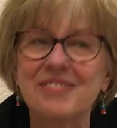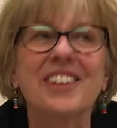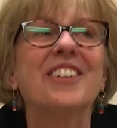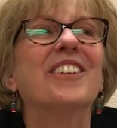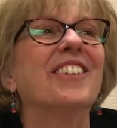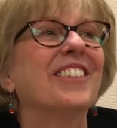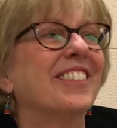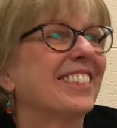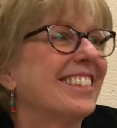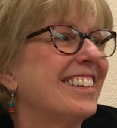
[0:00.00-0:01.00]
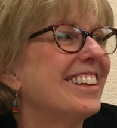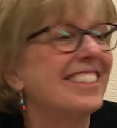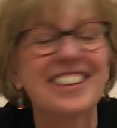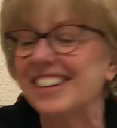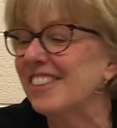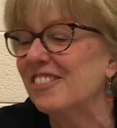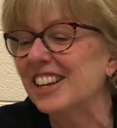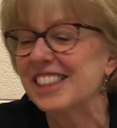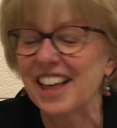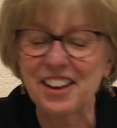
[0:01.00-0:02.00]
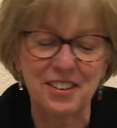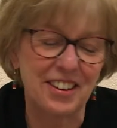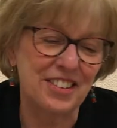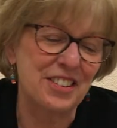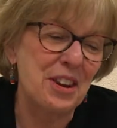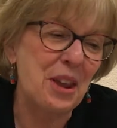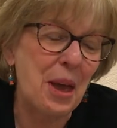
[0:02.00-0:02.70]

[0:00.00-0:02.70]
No, geez, I didn't read that question.